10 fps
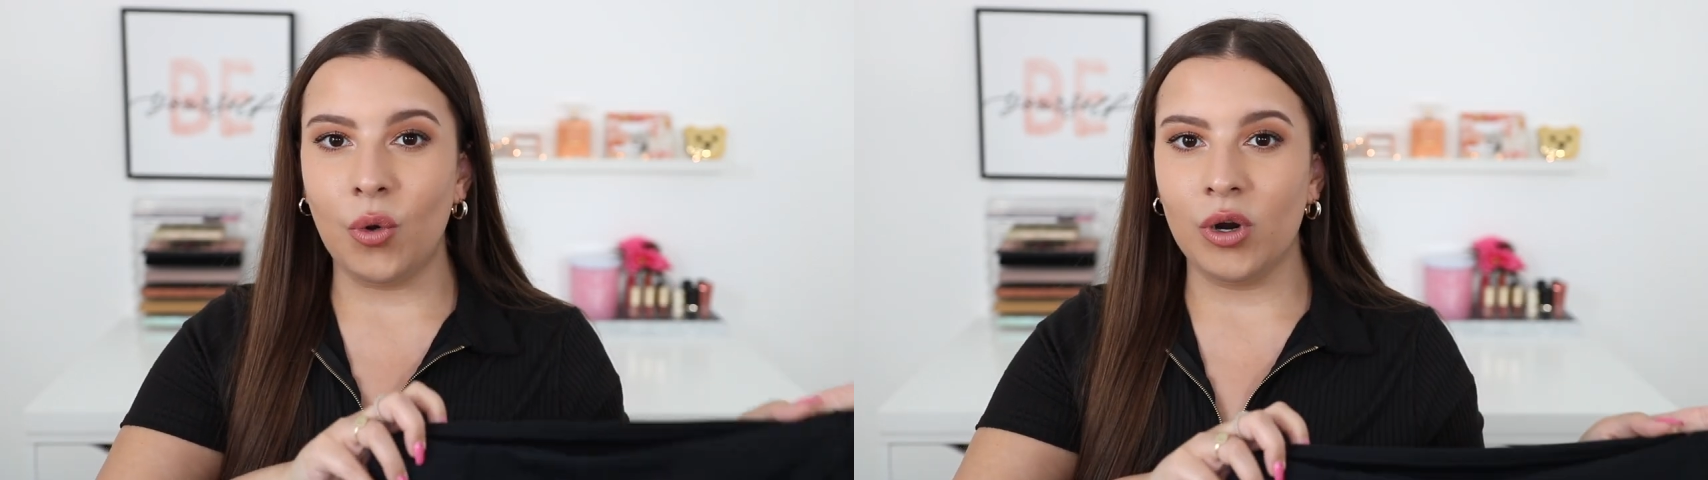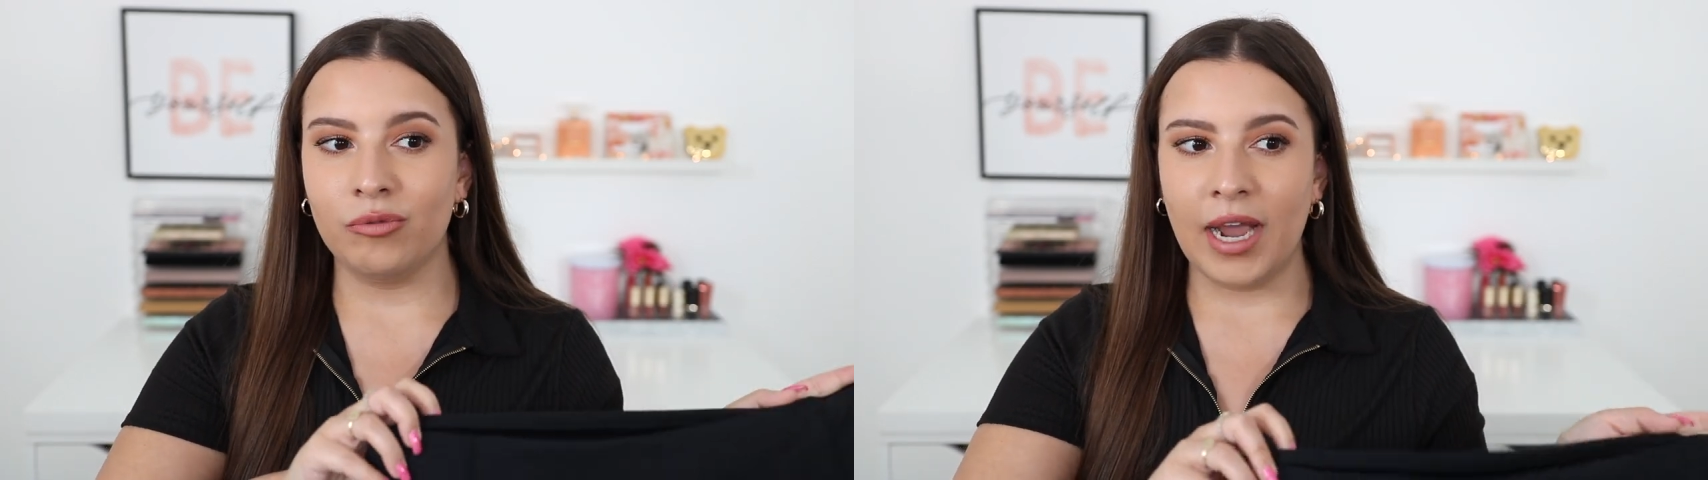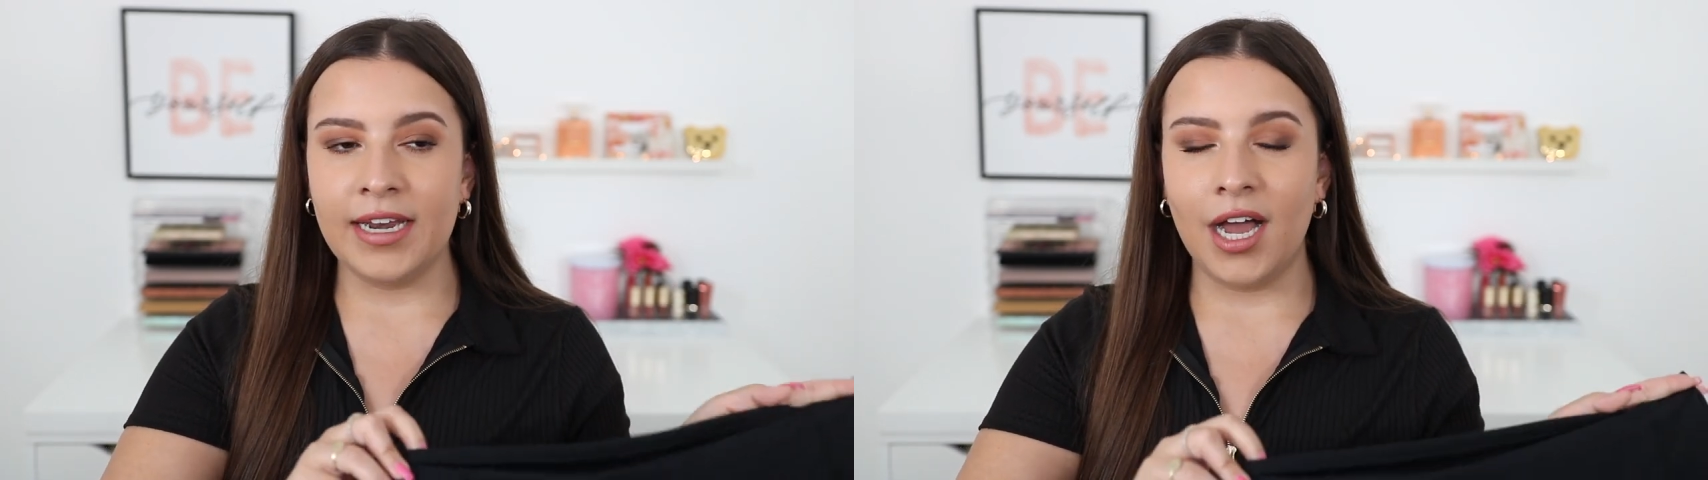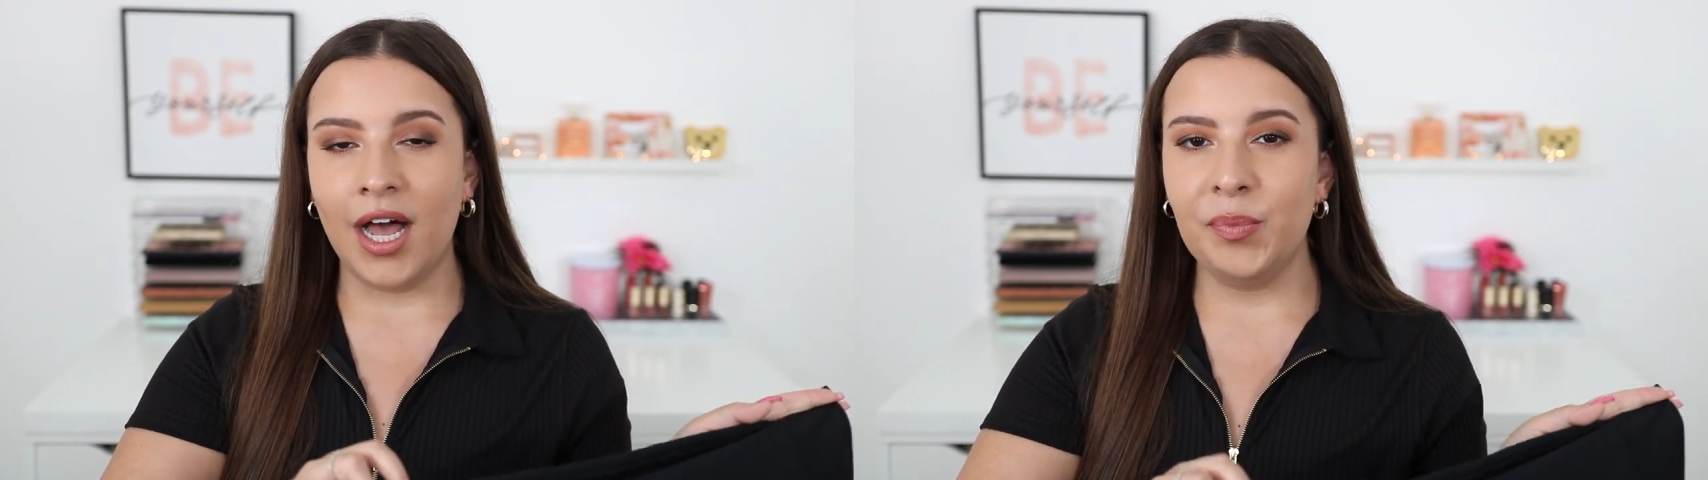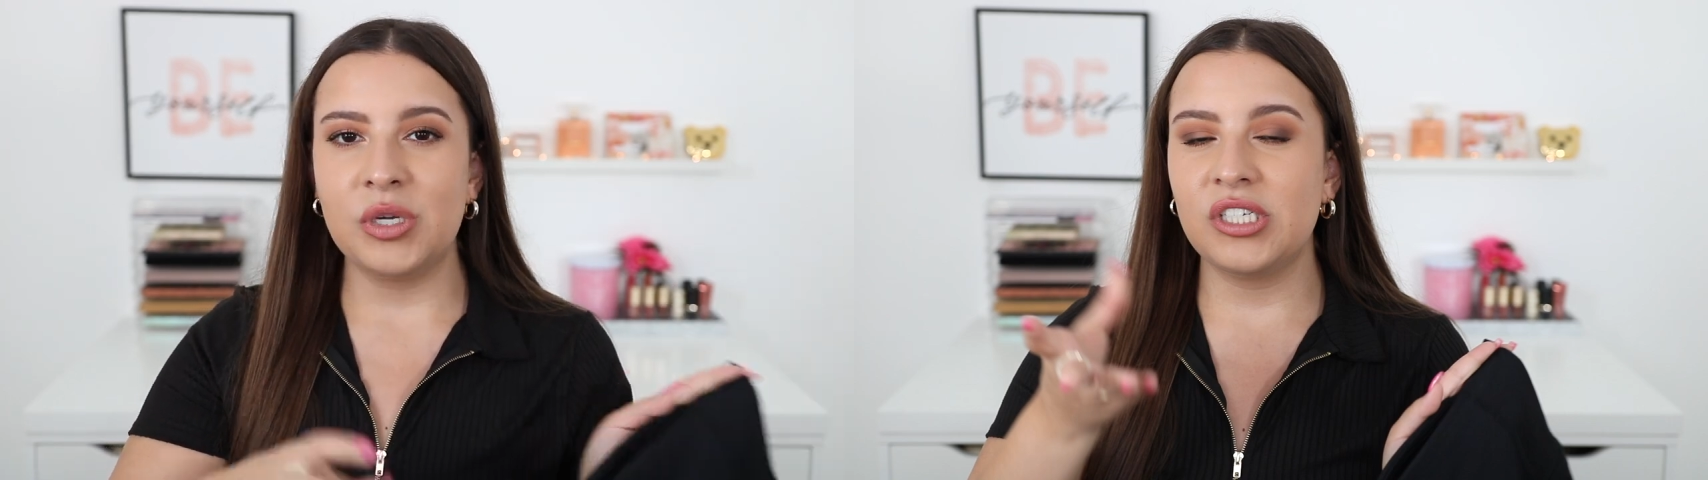or ride
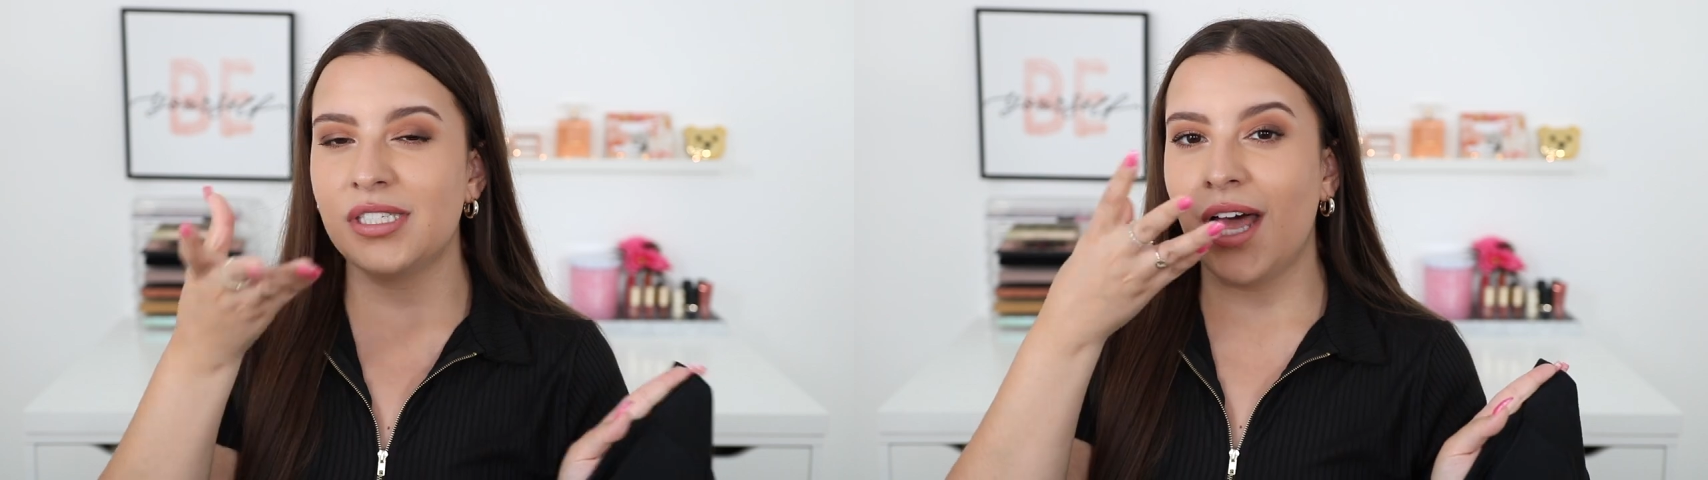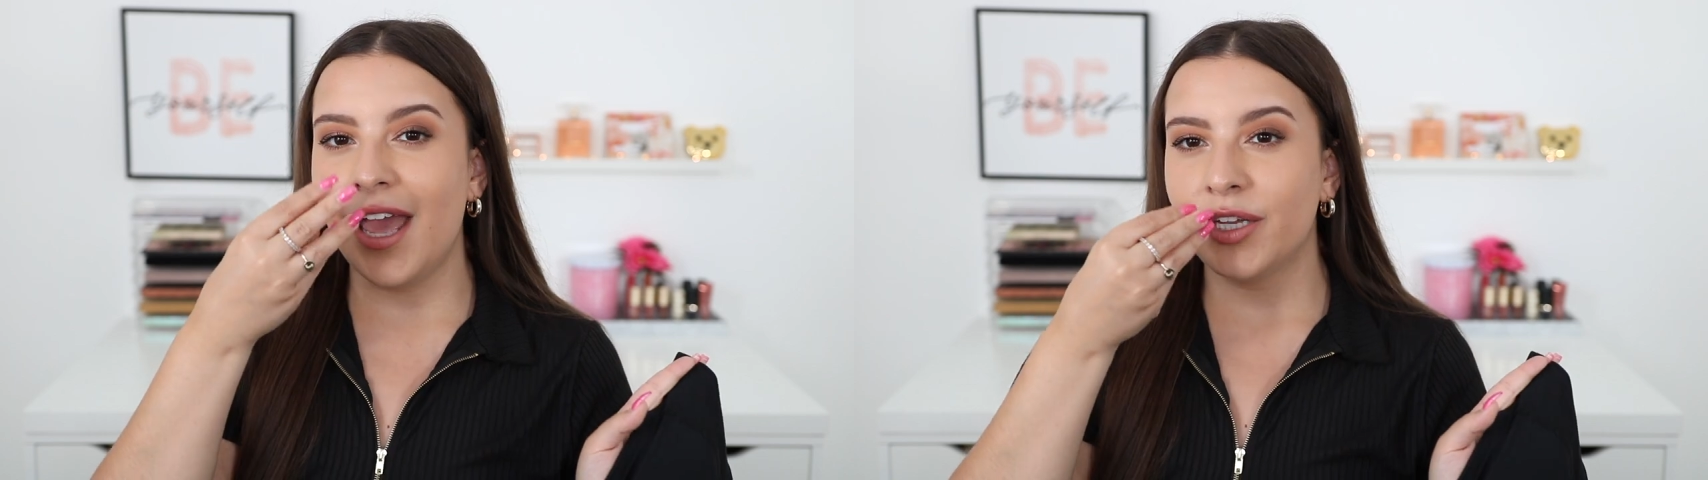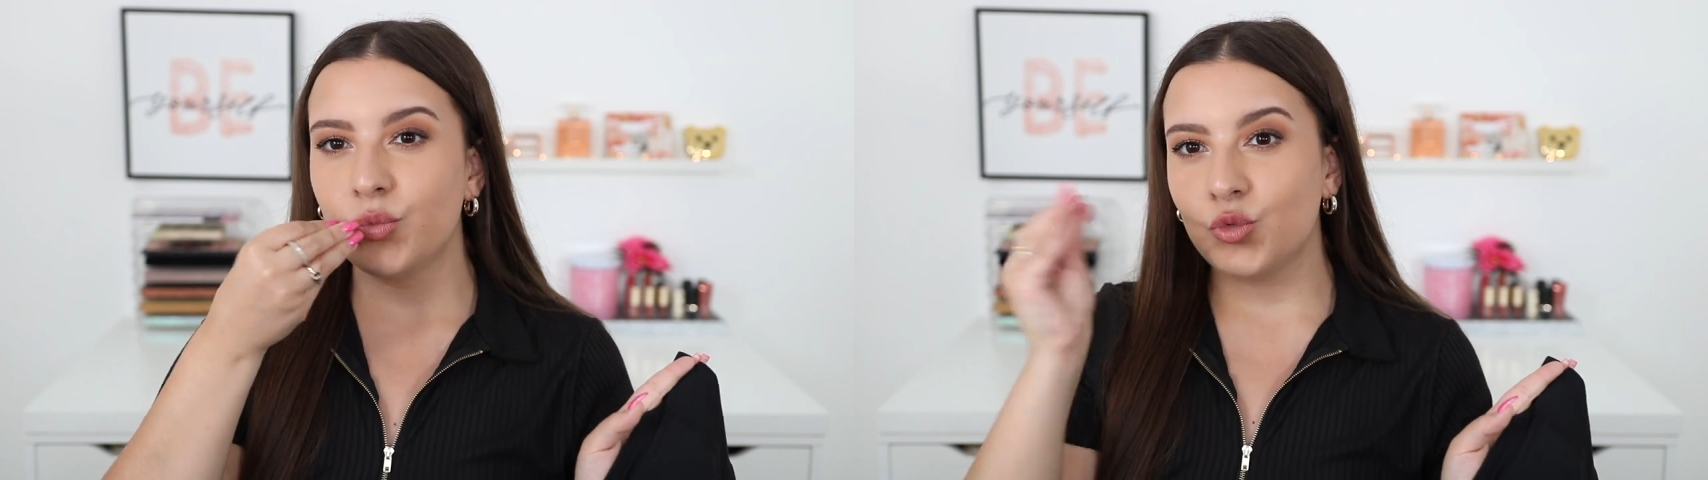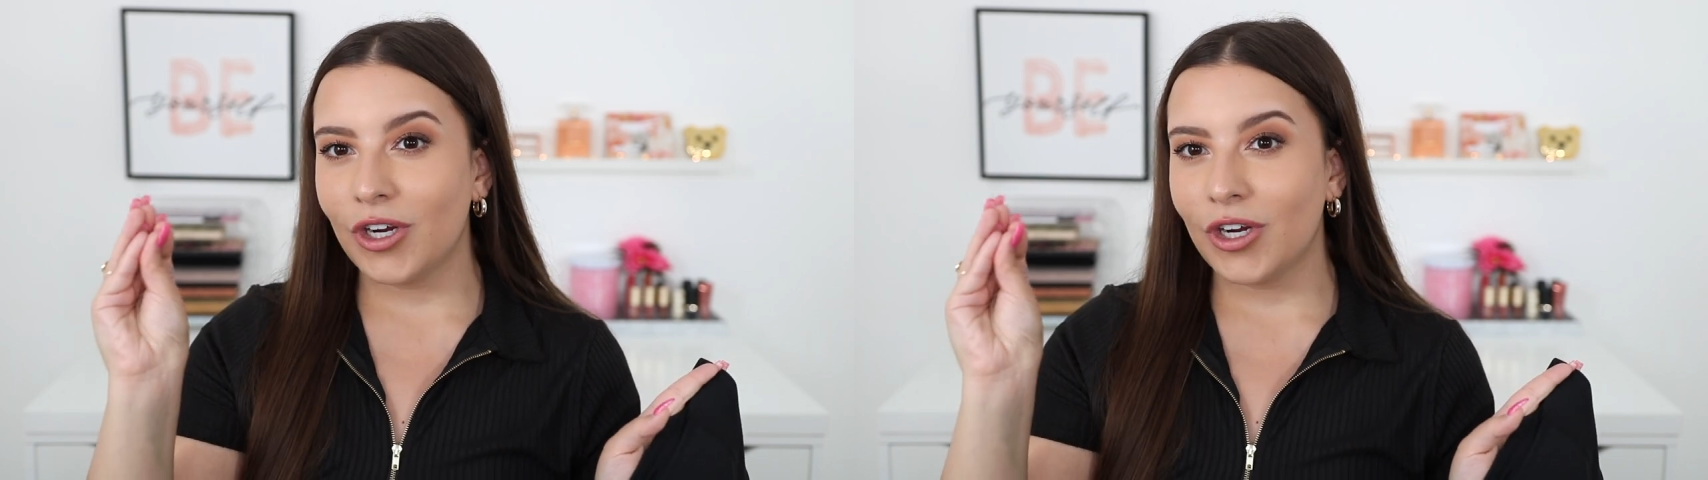up, which is like